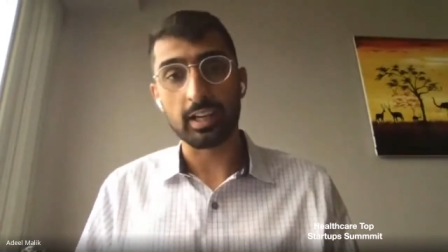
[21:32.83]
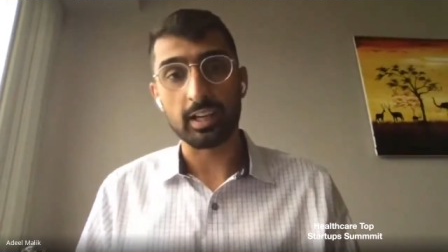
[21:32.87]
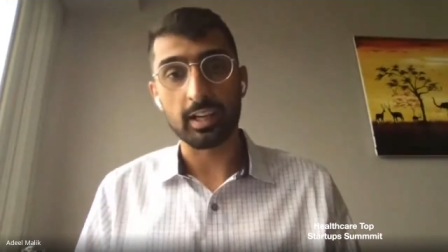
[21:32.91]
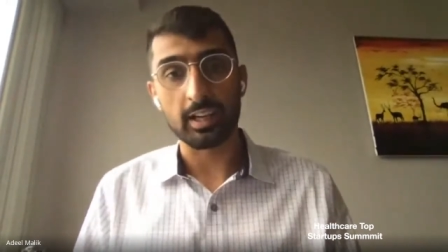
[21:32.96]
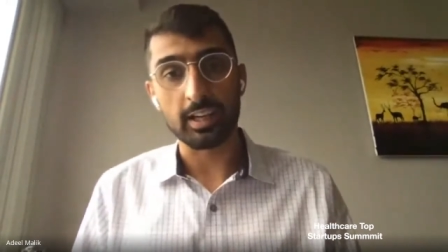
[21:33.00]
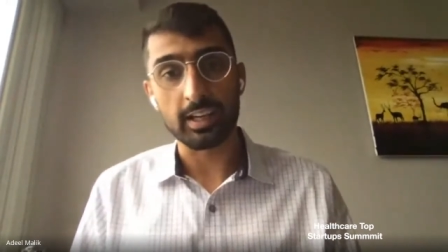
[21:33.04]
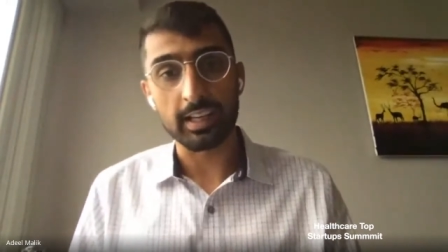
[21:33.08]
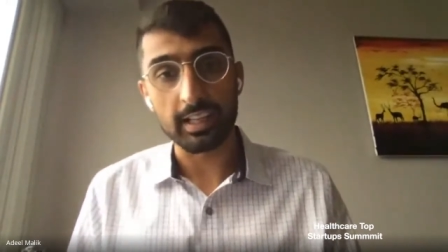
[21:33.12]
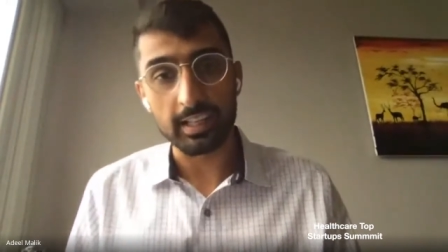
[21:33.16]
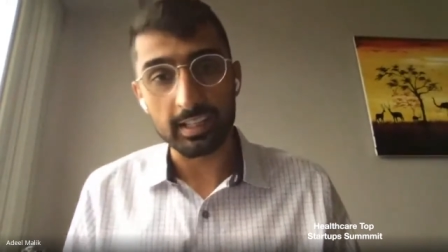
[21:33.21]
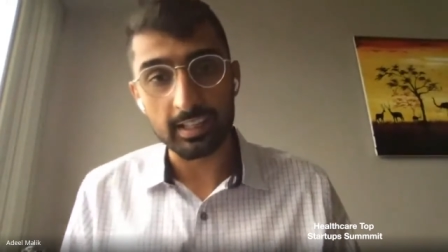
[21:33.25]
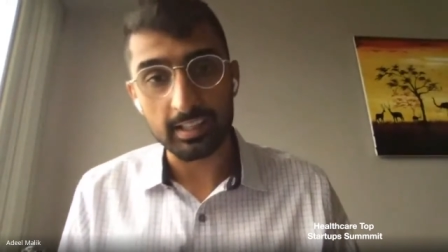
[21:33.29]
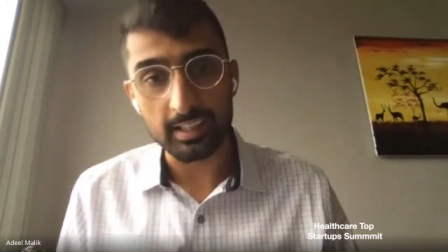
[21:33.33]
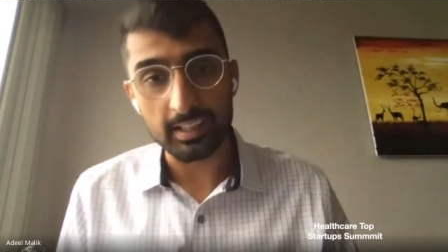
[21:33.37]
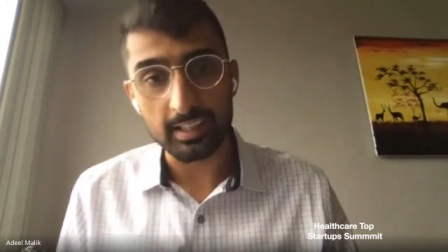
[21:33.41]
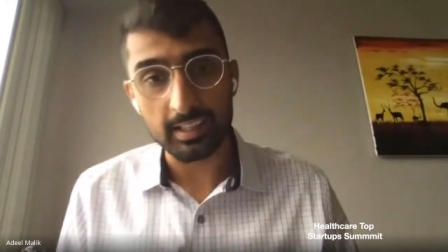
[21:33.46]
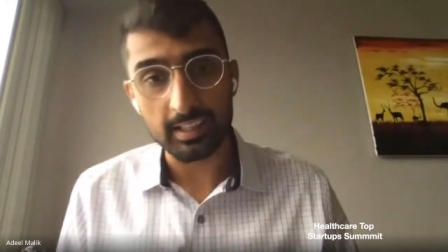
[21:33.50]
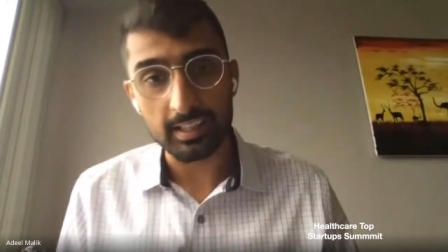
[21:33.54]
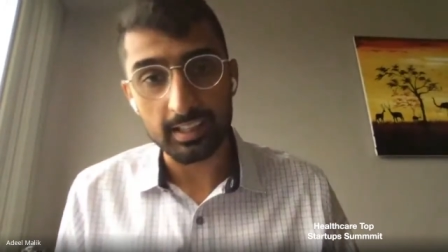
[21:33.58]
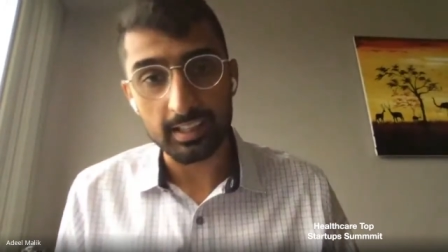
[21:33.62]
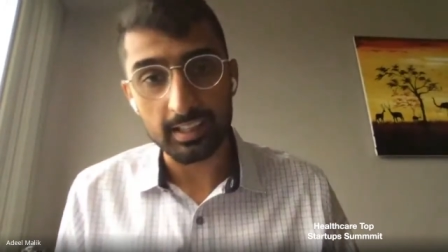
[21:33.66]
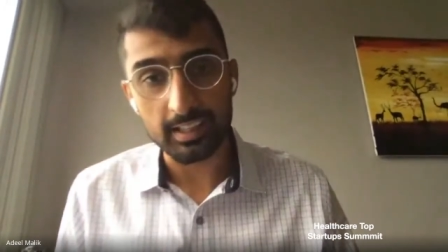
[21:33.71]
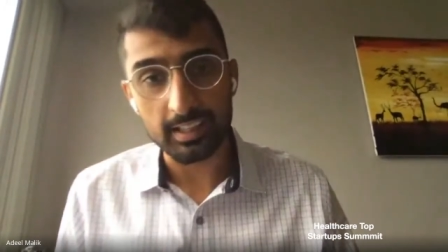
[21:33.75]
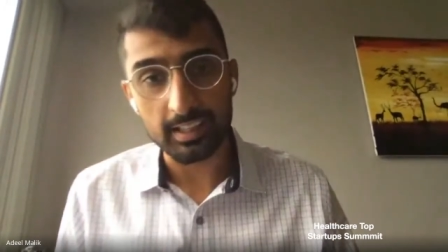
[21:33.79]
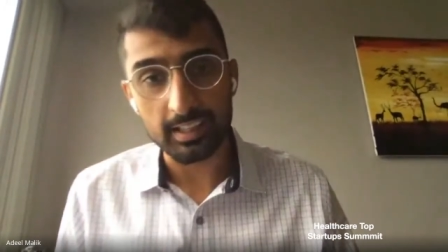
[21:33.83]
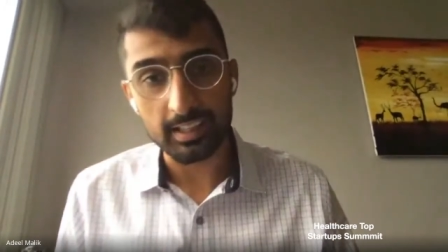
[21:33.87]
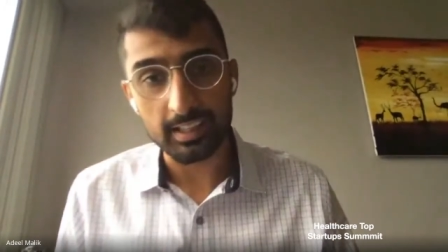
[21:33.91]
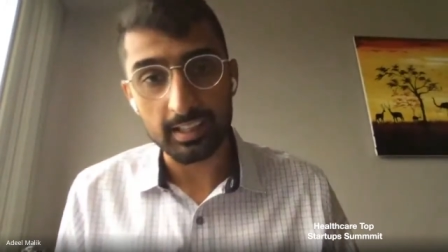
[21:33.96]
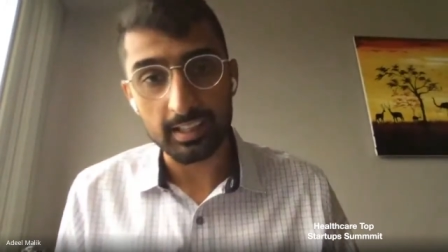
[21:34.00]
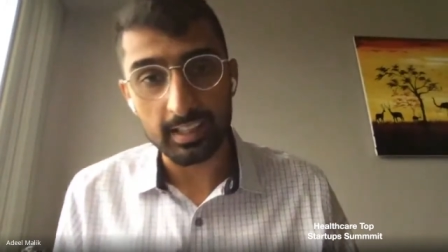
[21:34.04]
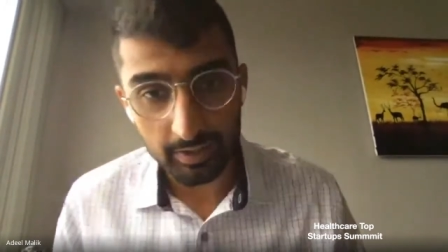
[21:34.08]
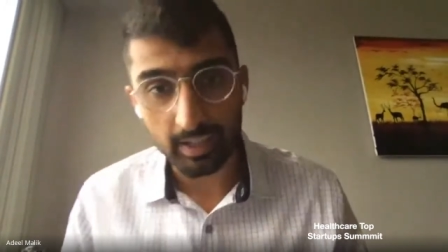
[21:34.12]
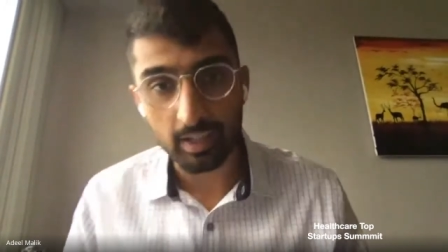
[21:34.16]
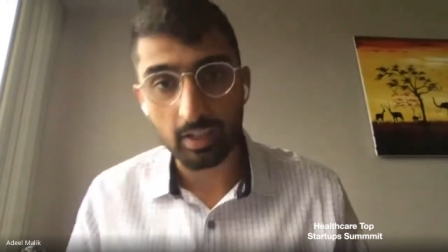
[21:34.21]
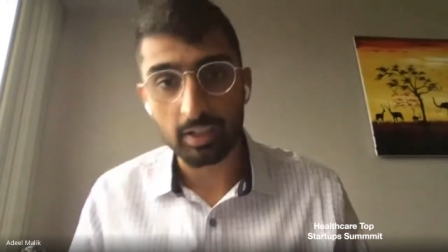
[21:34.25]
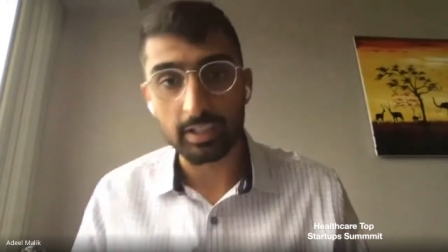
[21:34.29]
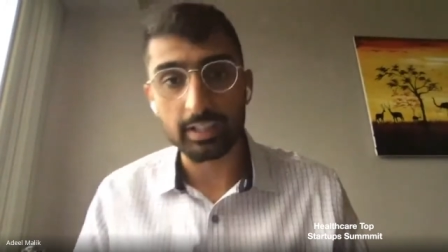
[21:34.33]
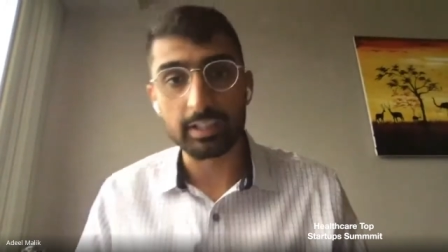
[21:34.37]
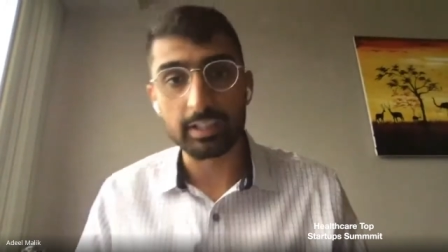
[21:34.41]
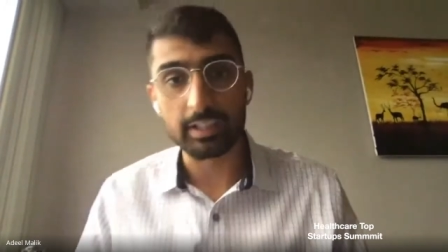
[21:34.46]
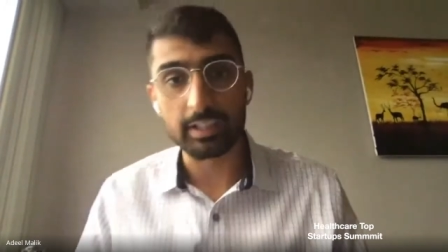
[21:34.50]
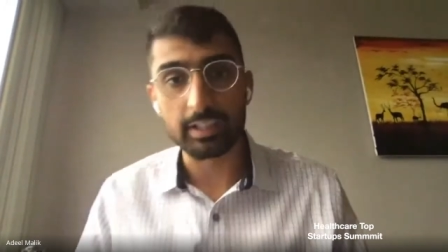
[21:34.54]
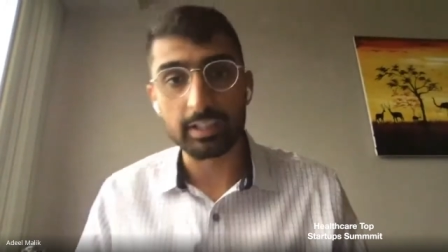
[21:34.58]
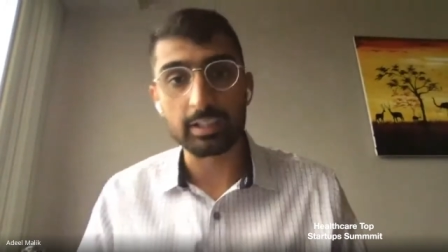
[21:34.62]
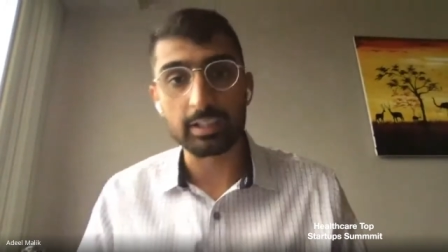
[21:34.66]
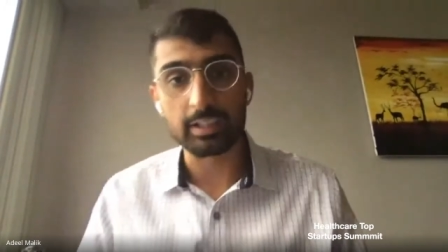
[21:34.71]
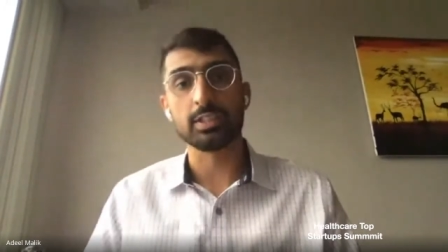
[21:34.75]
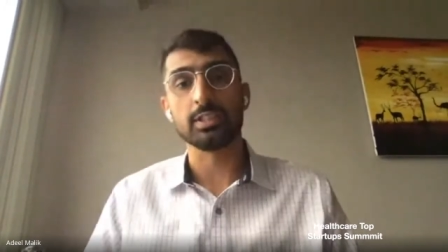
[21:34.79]
in the healthcare
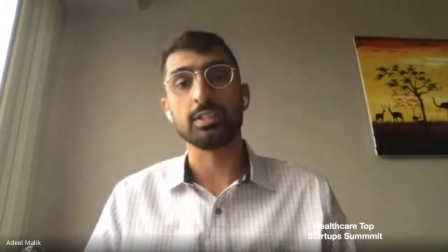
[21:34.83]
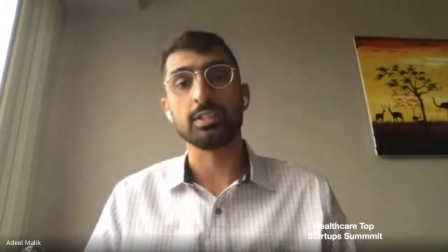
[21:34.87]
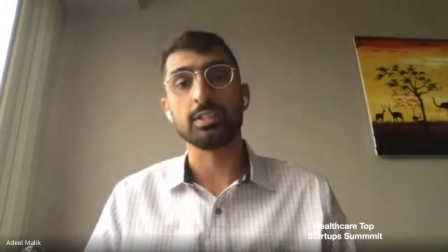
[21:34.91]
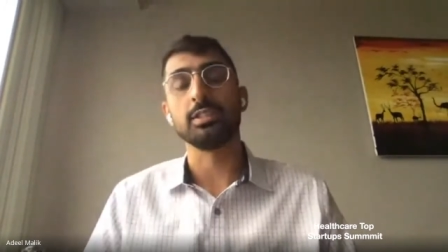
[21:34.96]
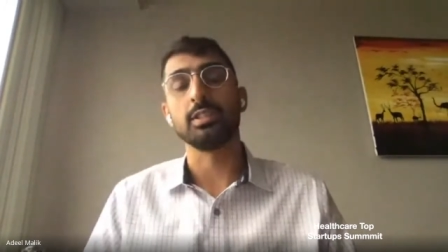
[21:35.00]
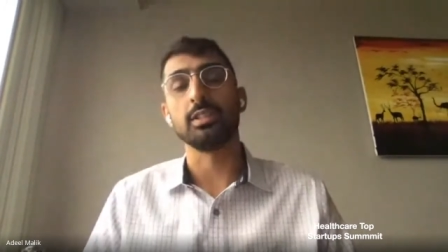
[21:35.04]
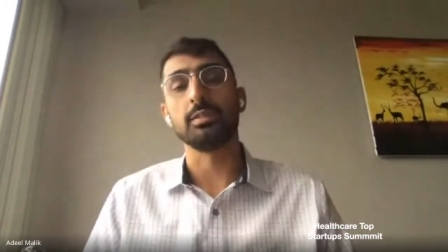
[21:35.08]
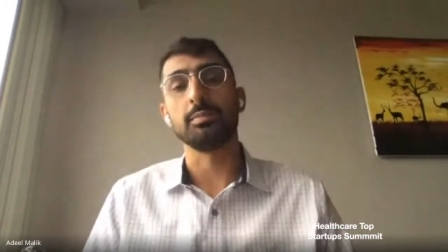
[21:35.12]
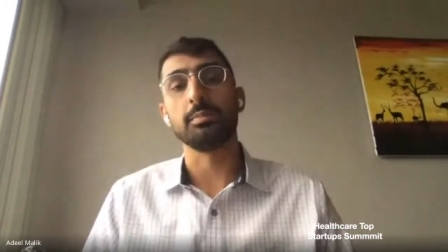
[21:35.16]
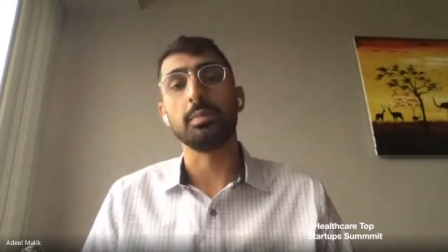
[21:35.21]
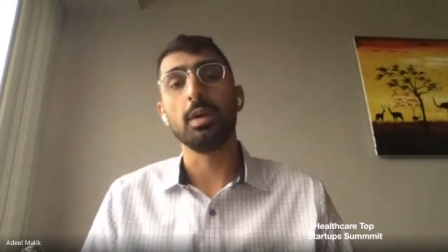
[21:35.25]
ecosystem